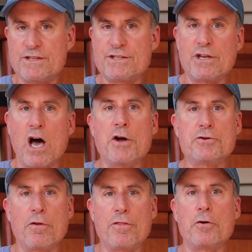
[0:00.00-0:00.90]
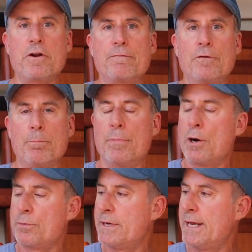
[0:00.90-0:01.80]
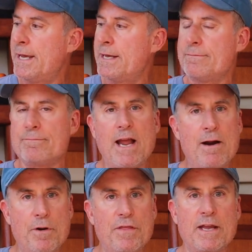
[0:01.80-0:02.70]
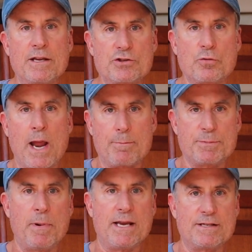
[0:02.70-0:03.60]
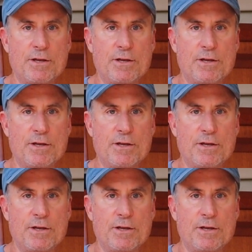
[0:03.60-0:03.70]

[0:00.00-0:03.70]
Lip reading: This is a Hunter 30-foot boat, and everything is cramped space.